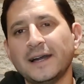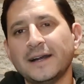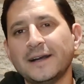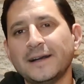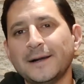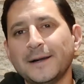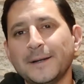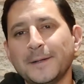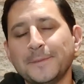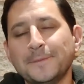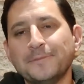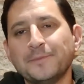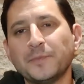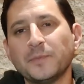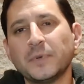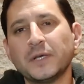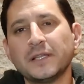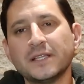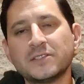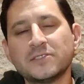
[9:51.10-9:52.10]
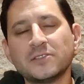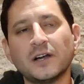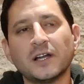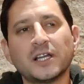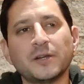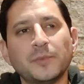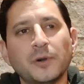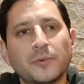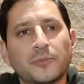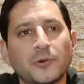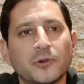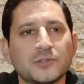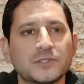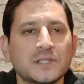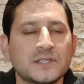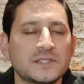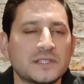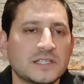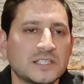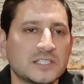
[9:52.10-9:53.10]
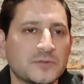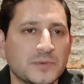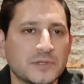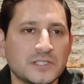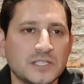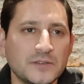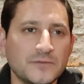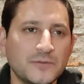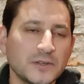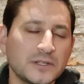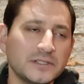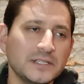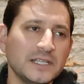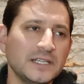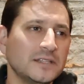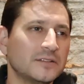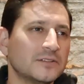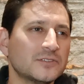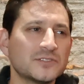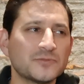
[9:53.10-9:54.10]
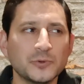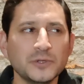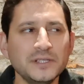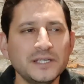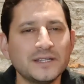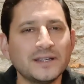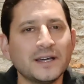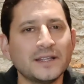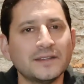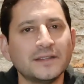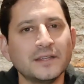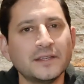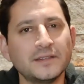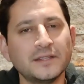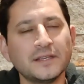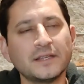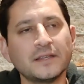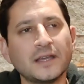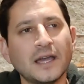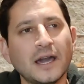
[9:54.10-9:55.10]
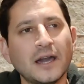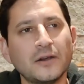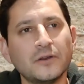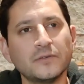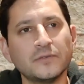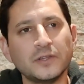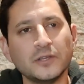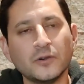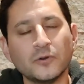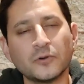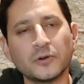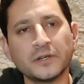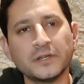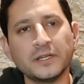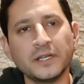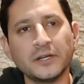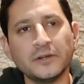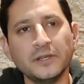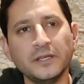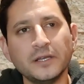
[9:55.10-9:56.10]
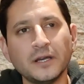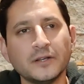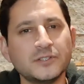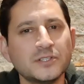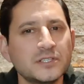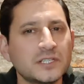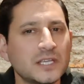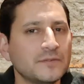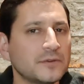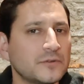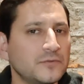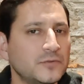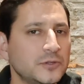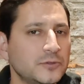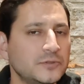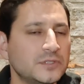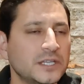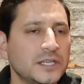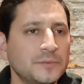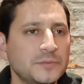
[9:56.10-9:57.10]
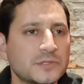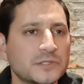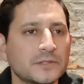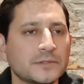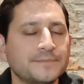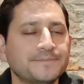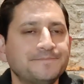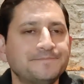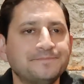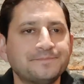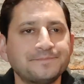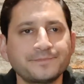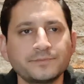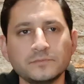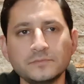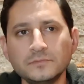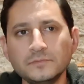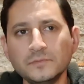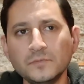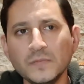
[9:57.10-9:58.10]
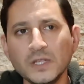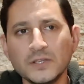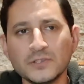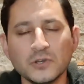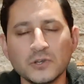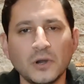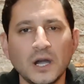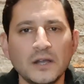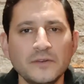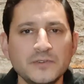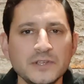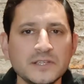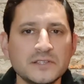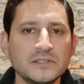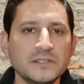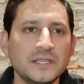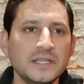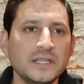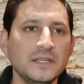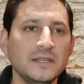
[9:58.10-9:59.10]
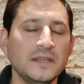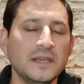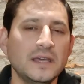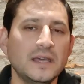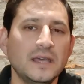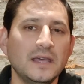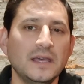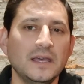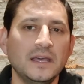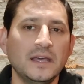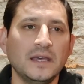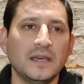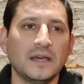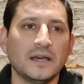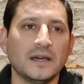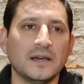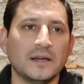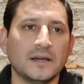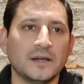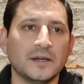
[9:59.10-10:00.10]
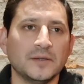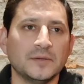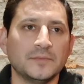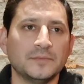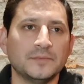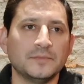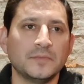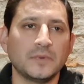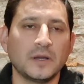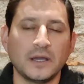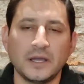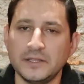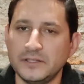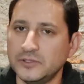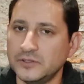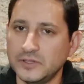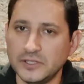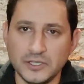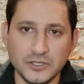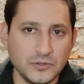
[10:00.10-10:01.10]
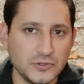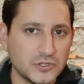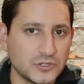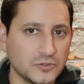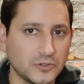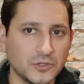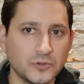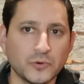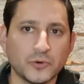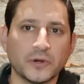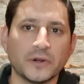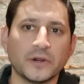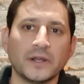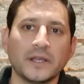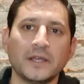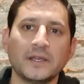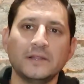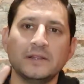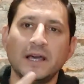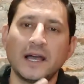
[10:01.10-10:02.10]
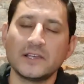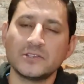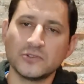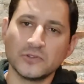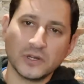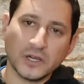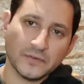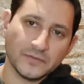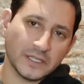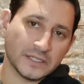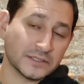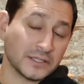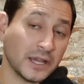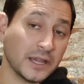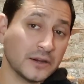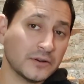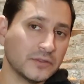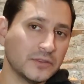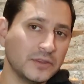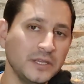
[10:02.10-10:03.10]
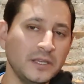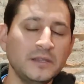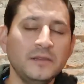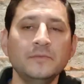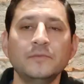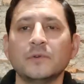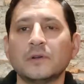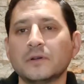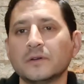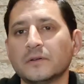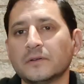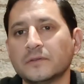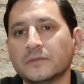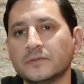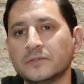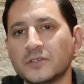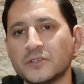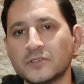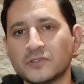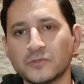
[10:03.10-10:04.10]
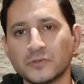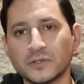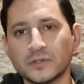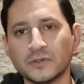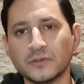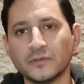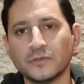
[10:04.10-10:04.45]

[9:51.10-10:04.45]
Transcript: Um, but let's talk about processing specifically. There's really not nothing out of the ordinary. I'll just give a few tips. So obviously, um, I do the usual where I lassoed off the entire thing, just sort